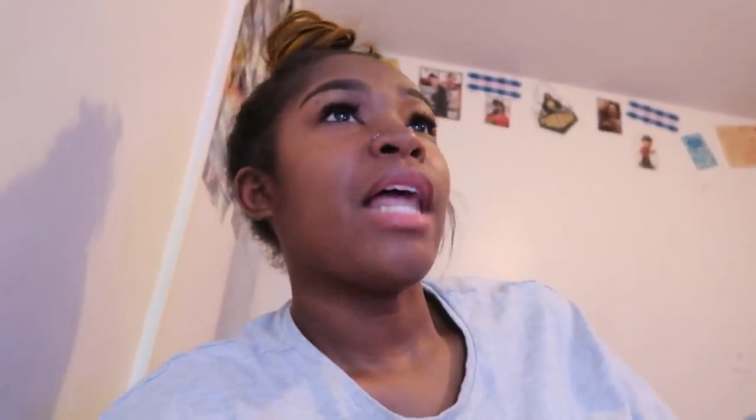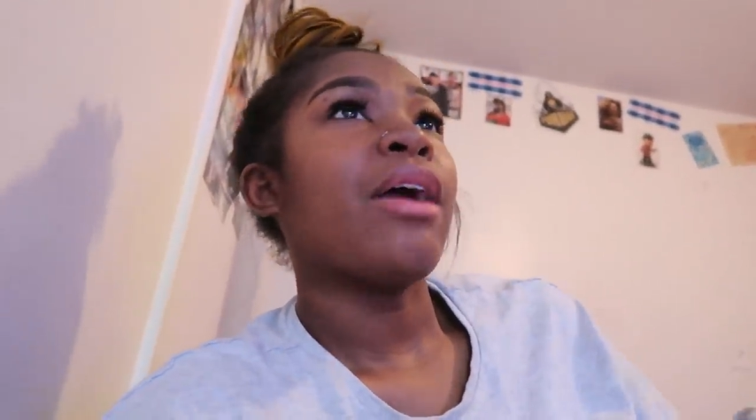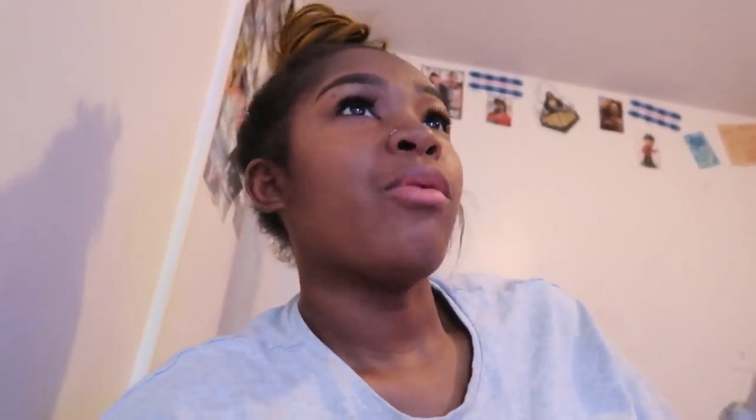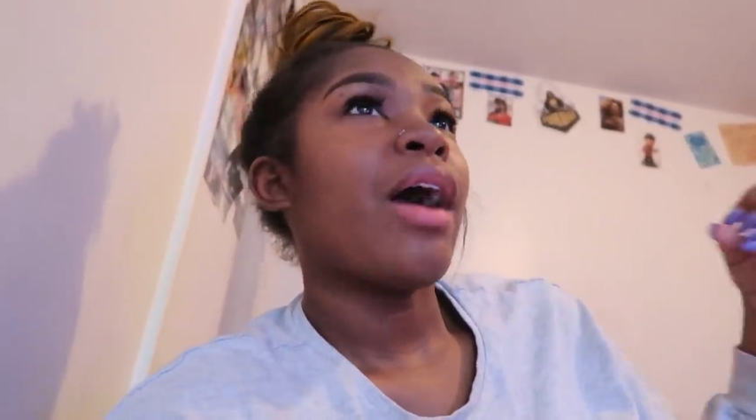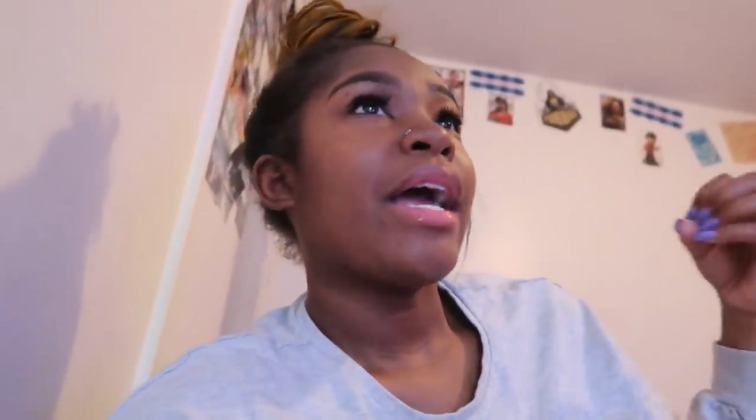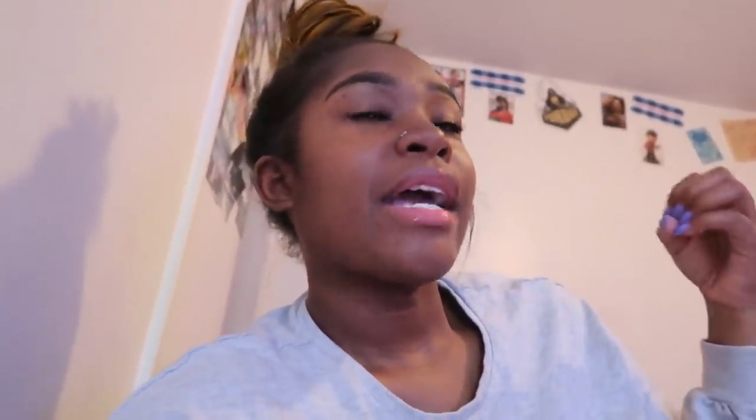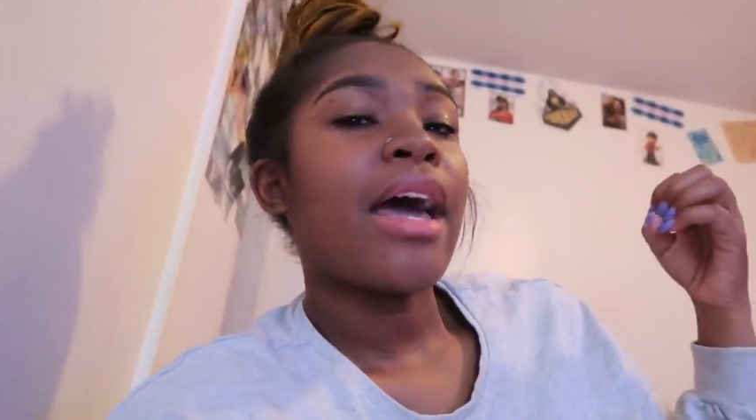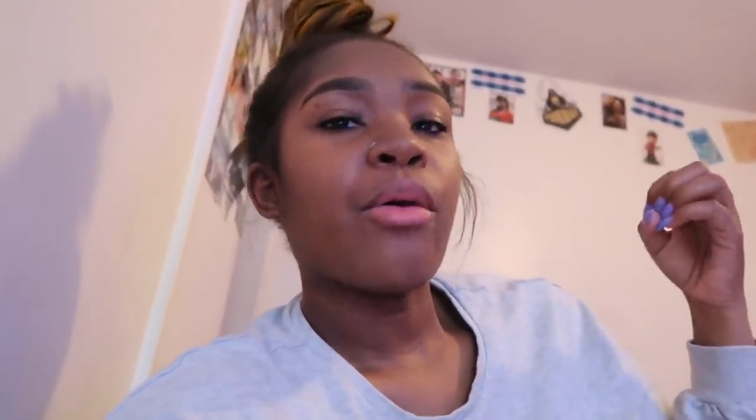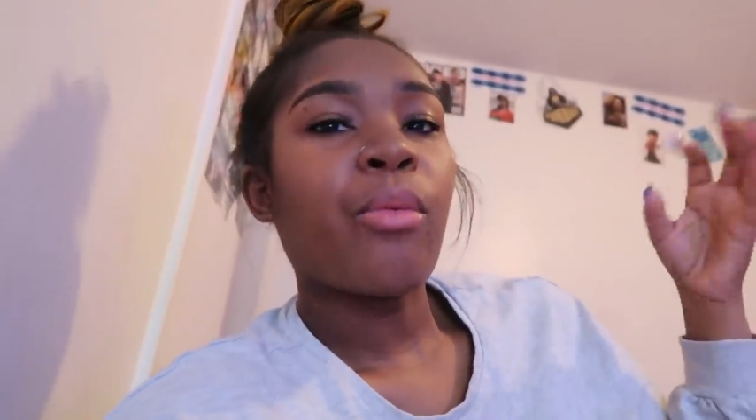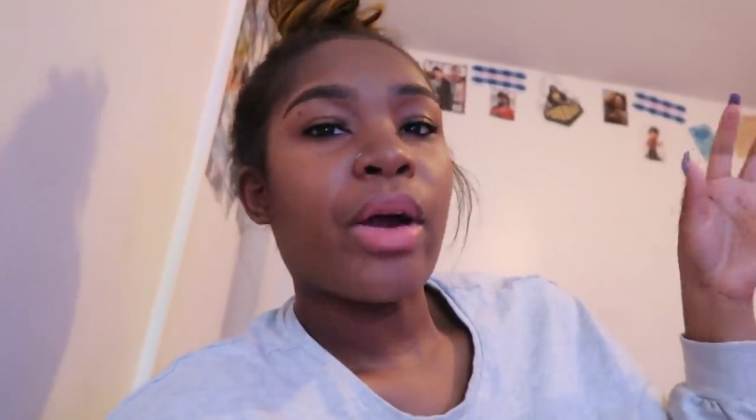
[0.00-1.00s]
like where I ain't
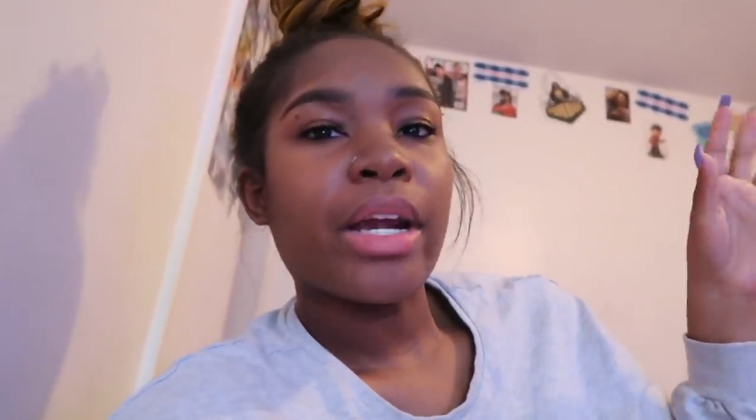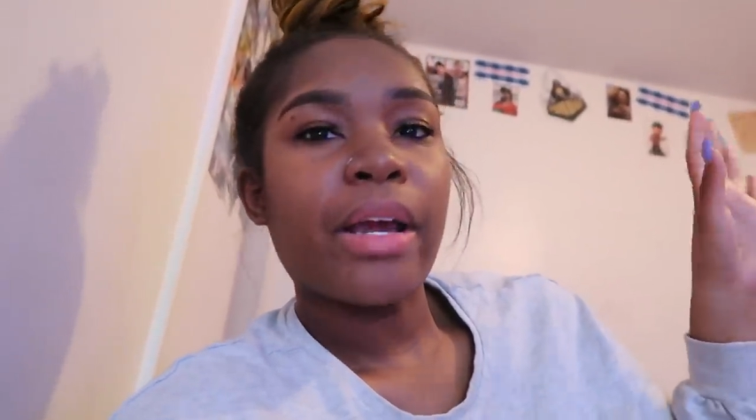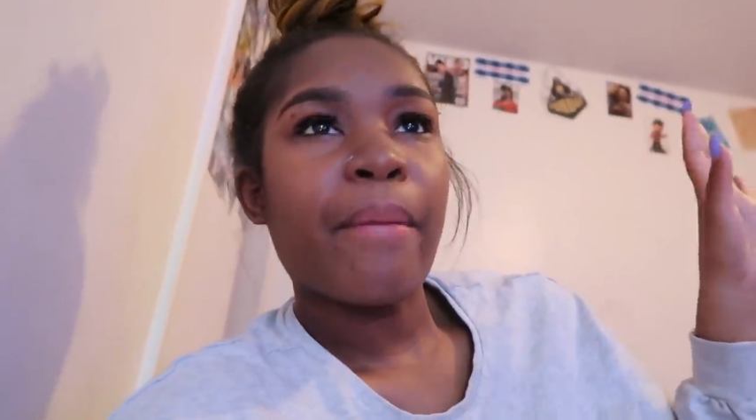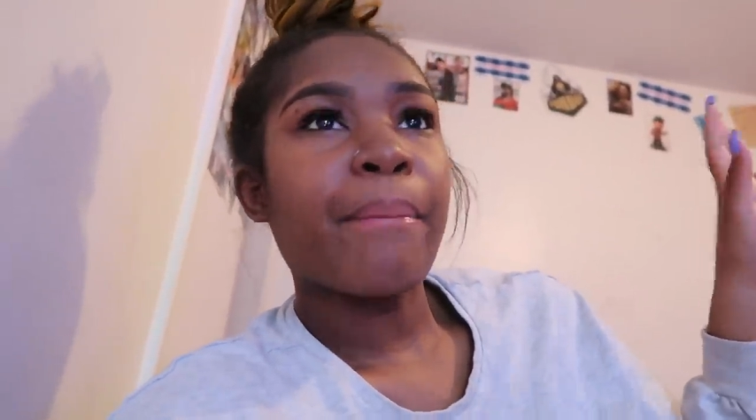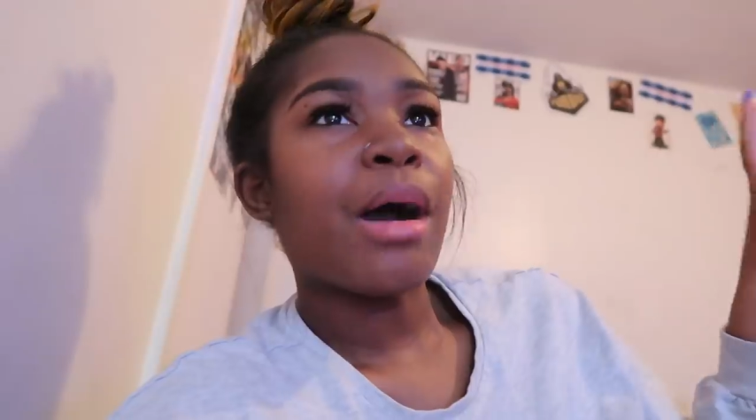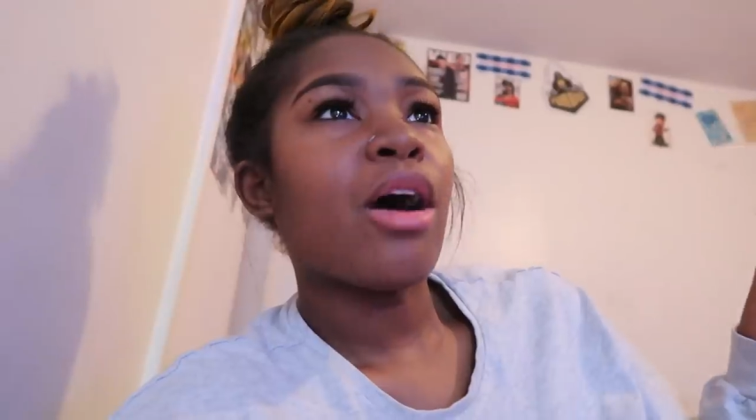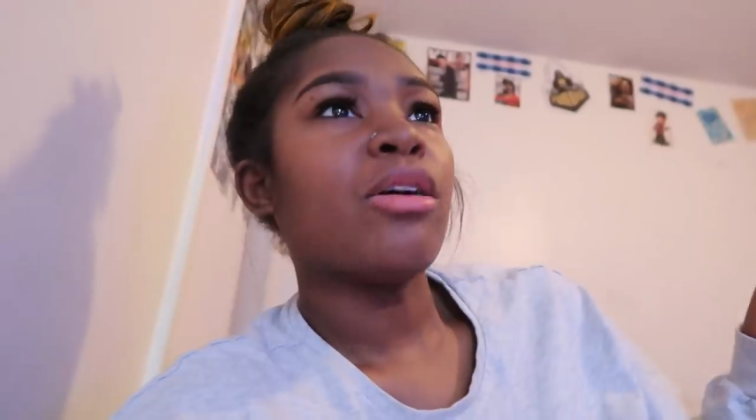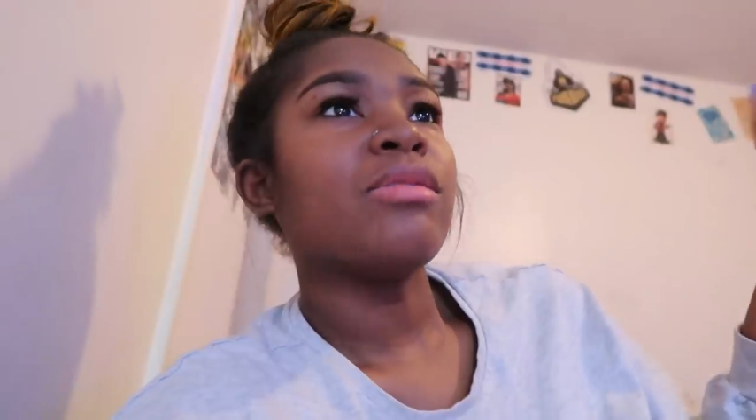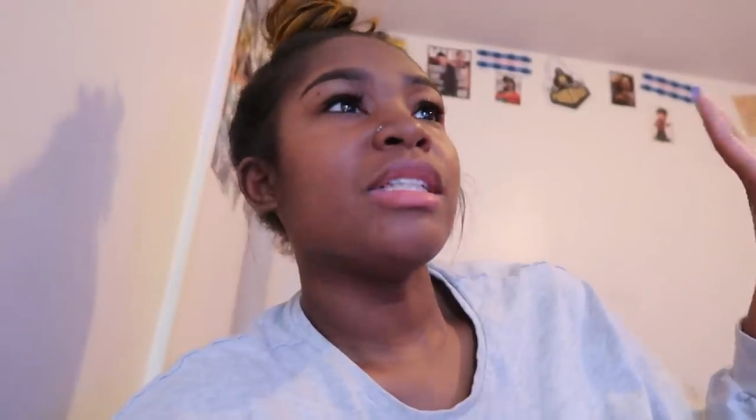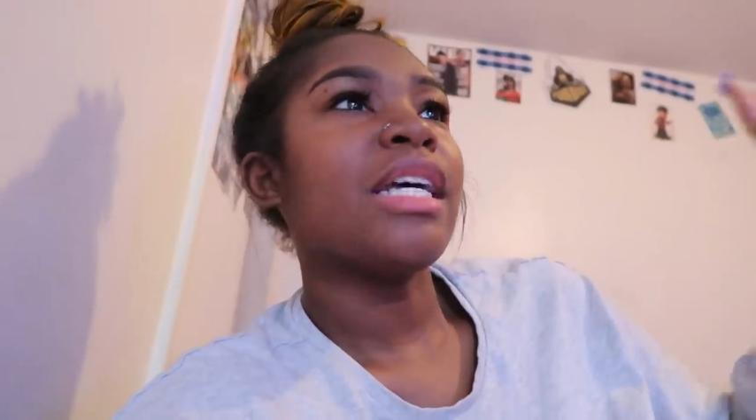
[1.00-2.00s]
gotta worry
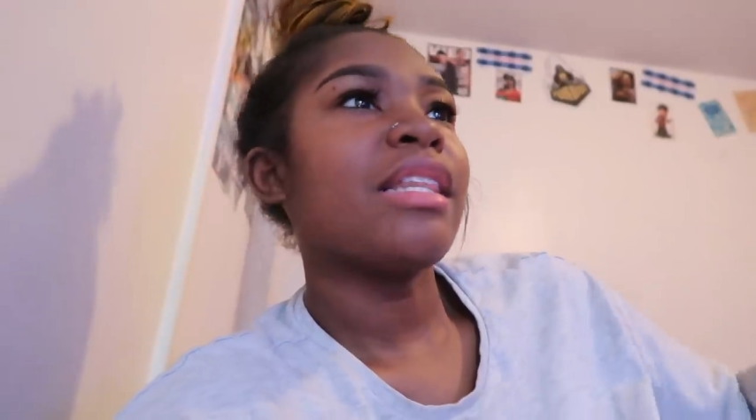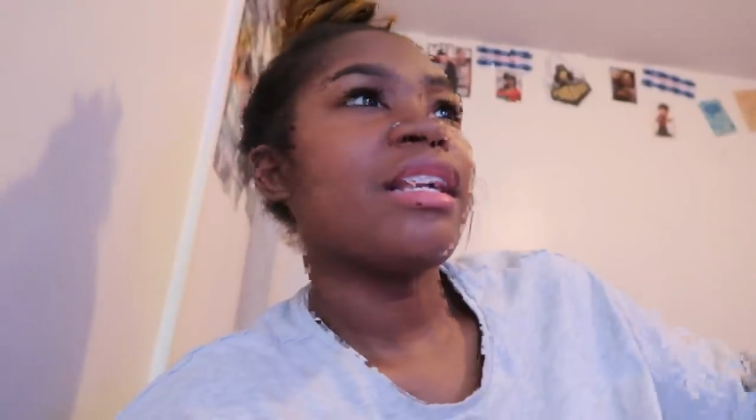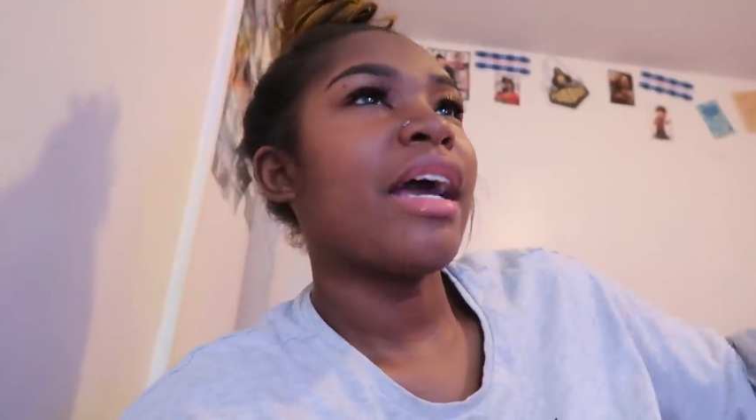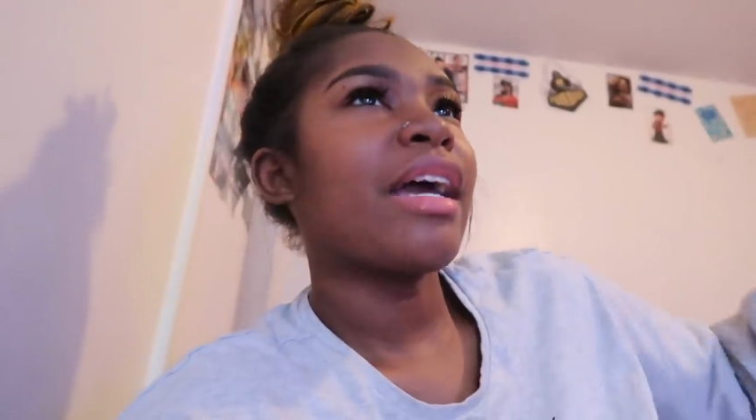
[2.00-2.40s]
about nothing.